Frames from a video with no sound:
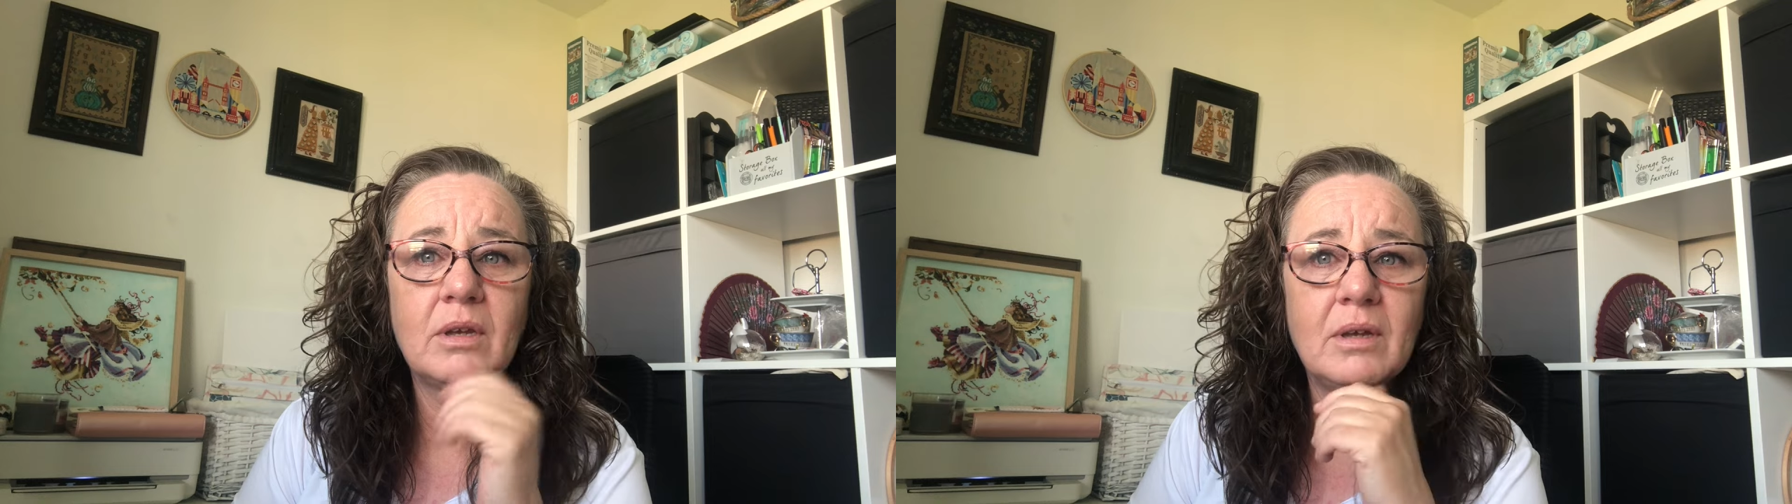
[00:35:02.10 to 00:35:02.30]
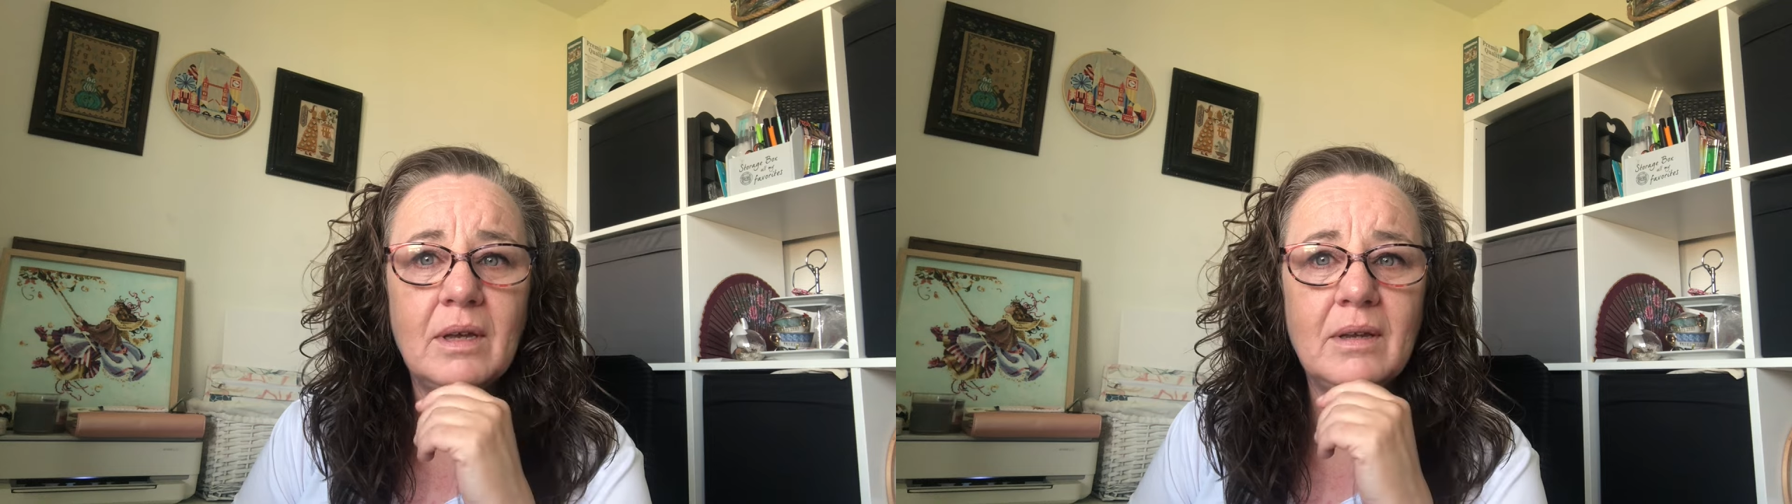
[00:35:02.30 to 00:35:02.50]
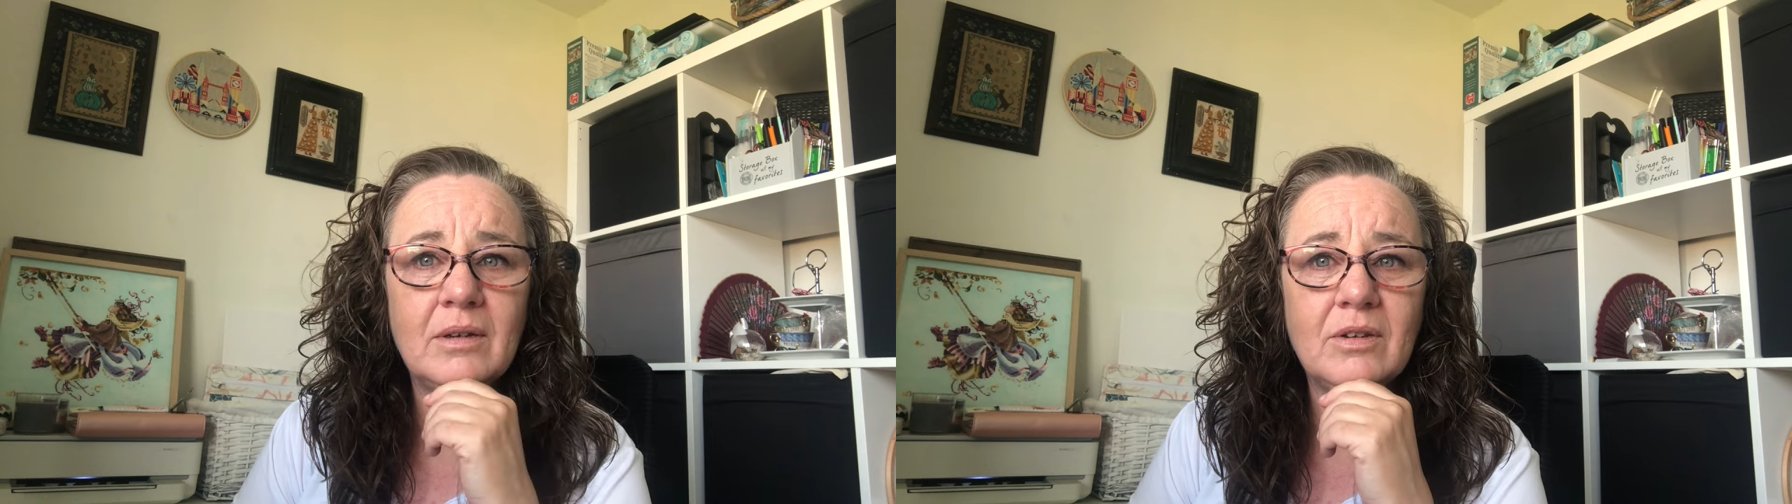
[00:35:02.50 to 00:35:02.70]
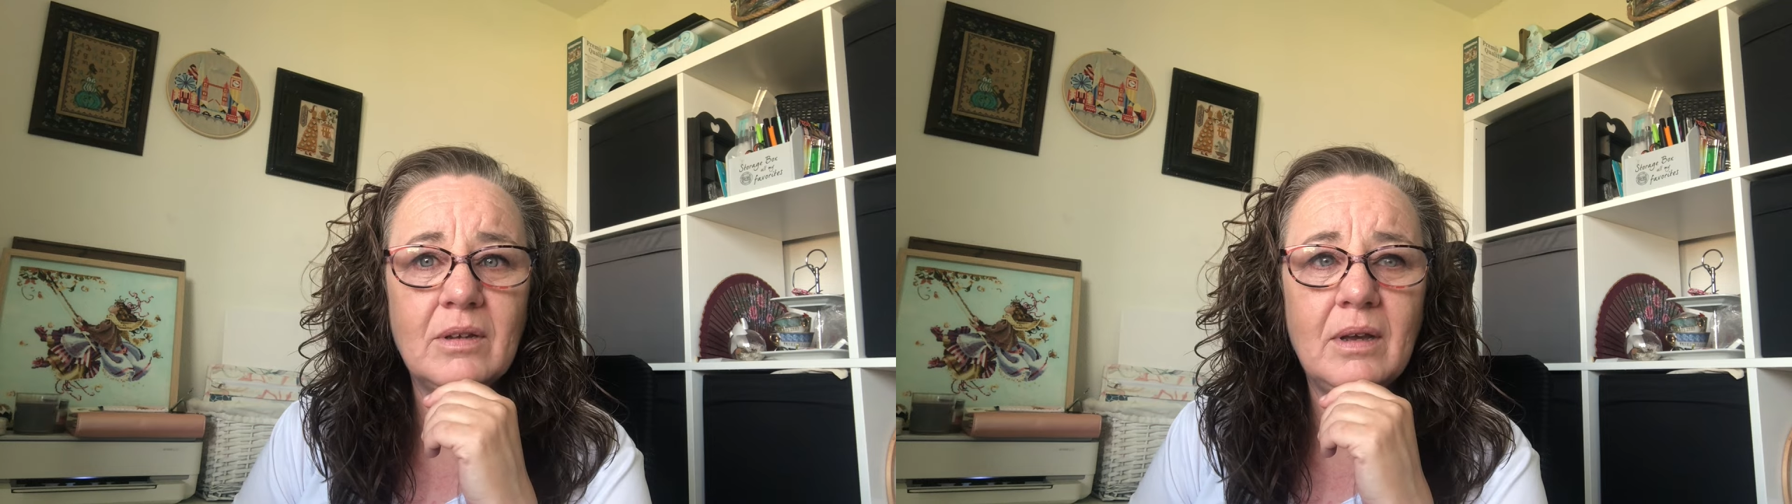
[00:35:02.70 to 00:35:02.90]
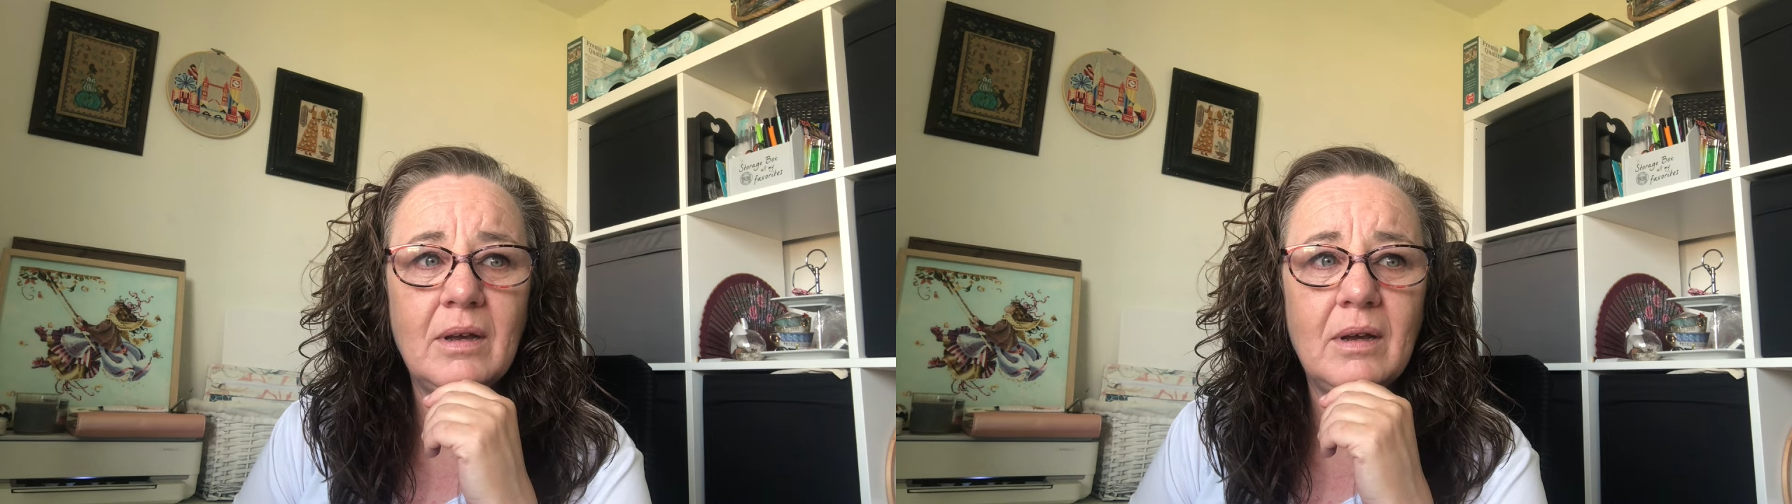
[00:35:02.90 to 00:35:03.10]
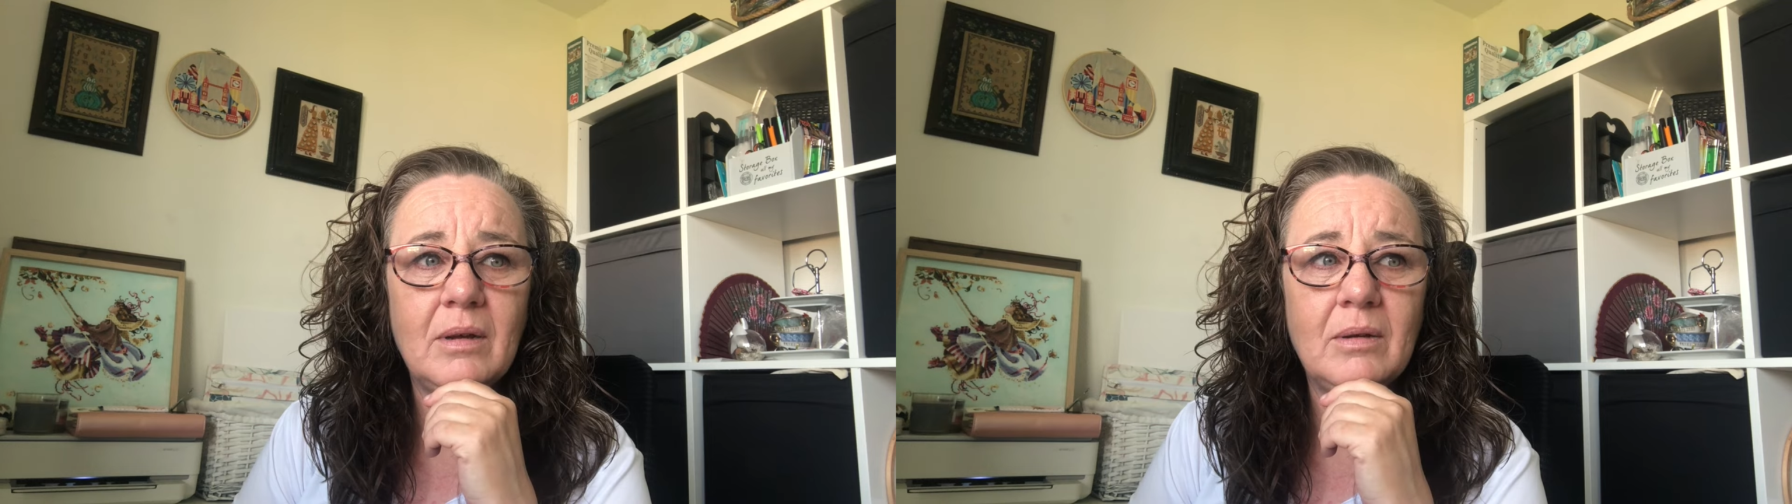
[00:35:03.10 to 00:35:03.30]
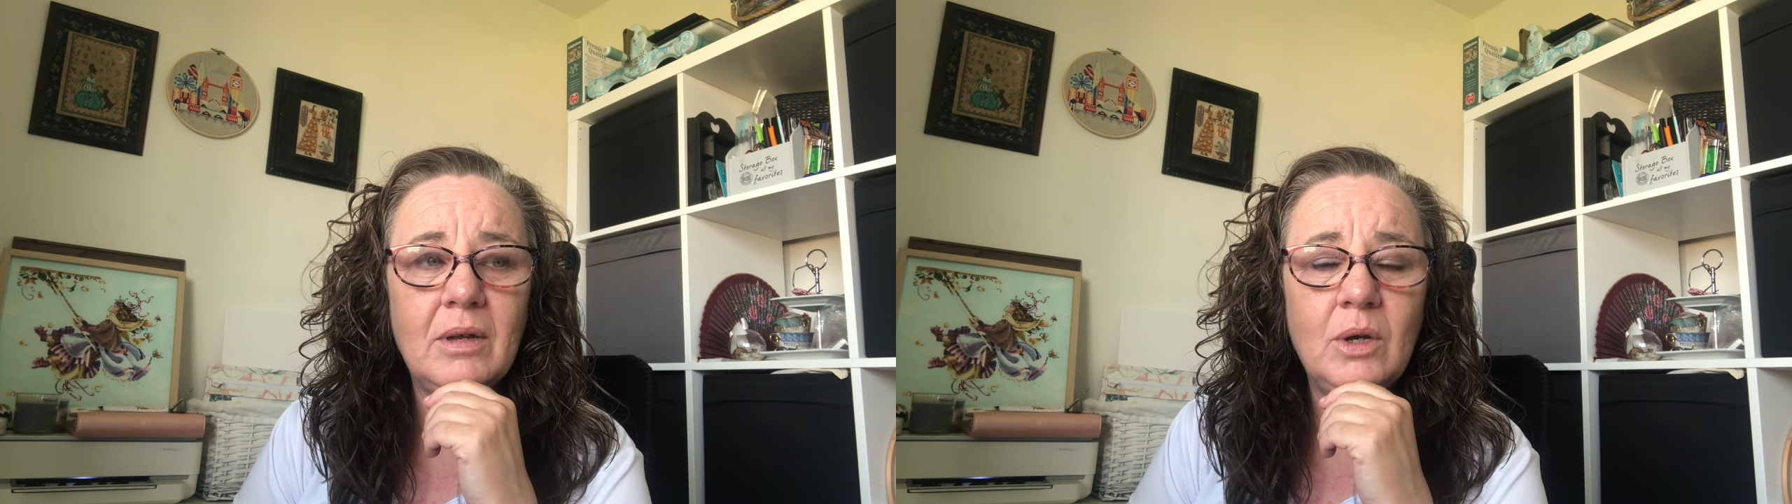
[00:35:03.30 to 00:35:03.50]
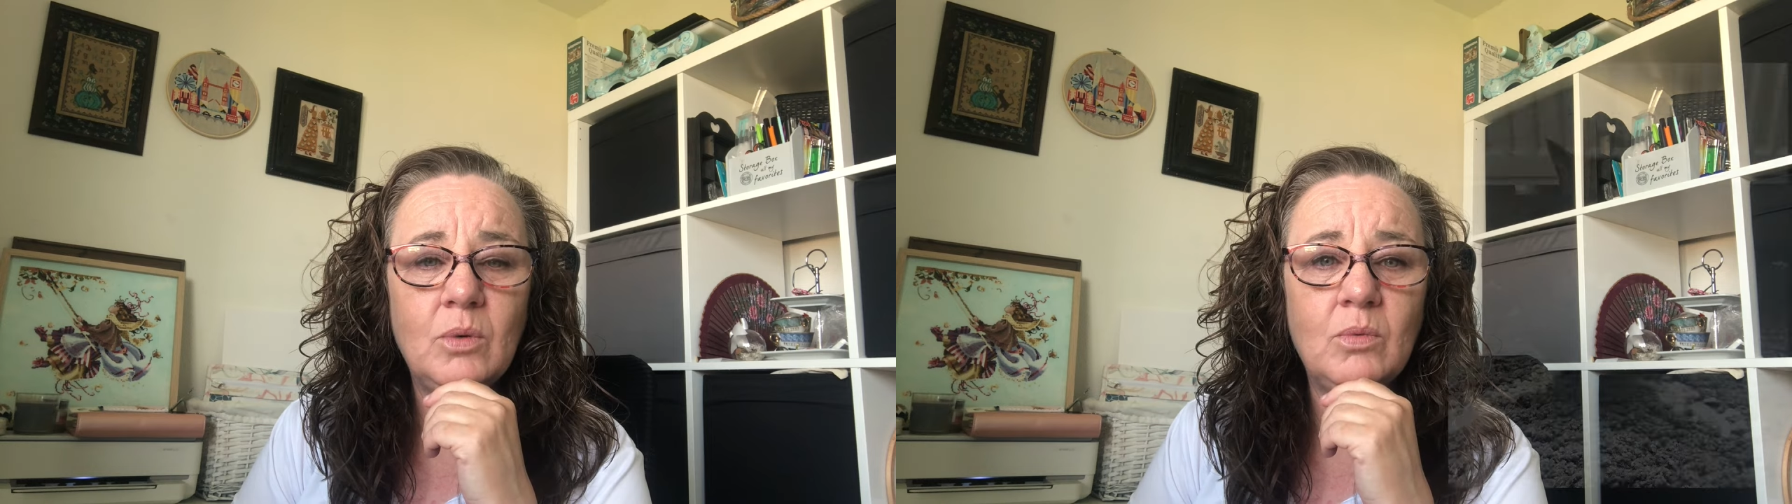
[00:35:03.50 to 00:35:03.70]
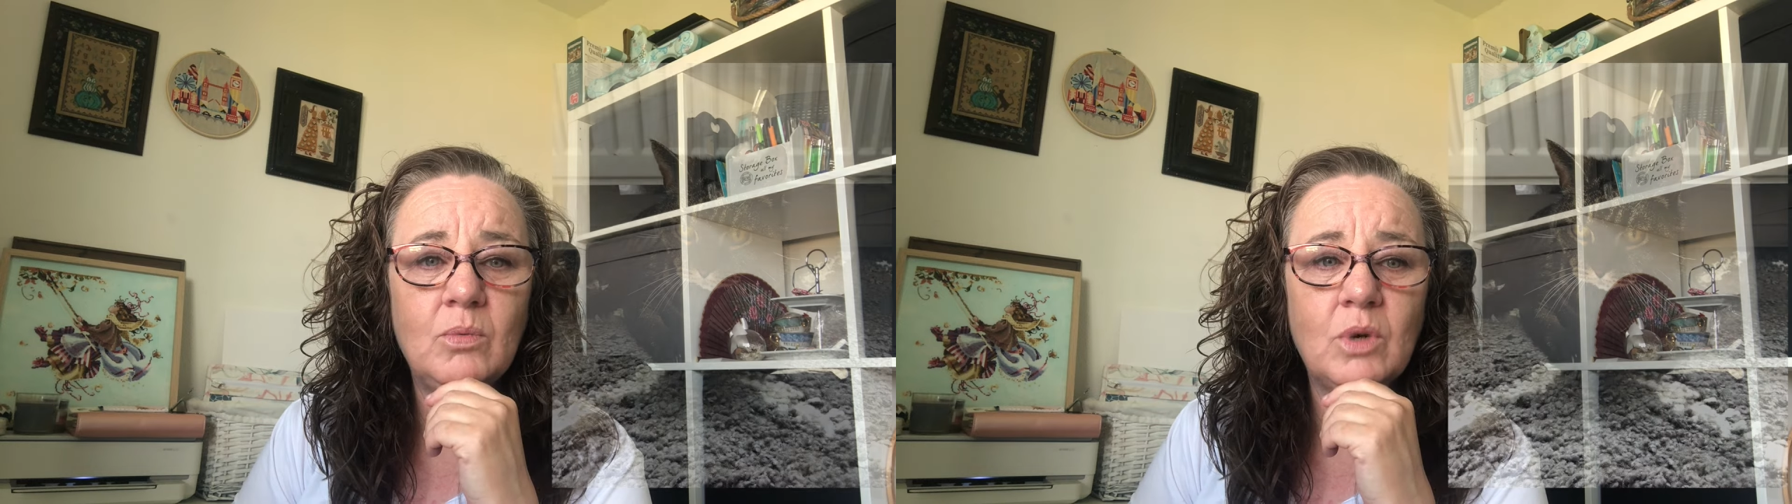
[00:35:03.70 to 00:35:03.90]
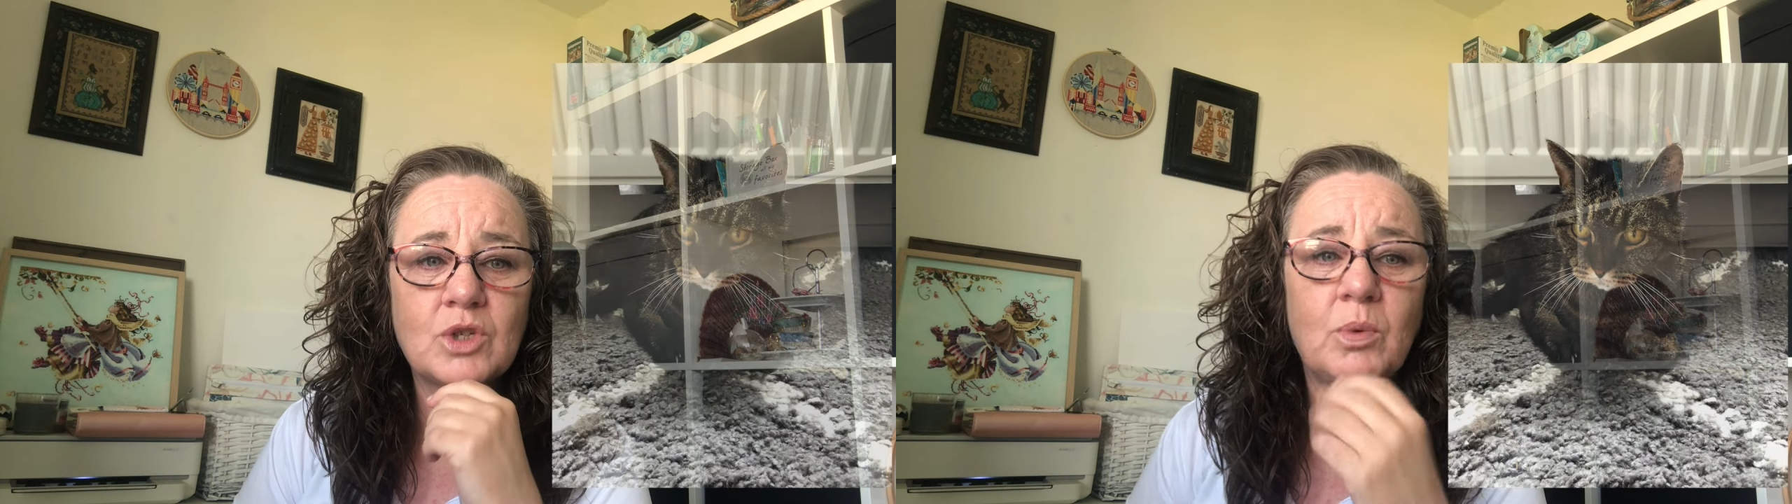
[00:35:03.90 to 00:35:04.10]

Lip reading: and was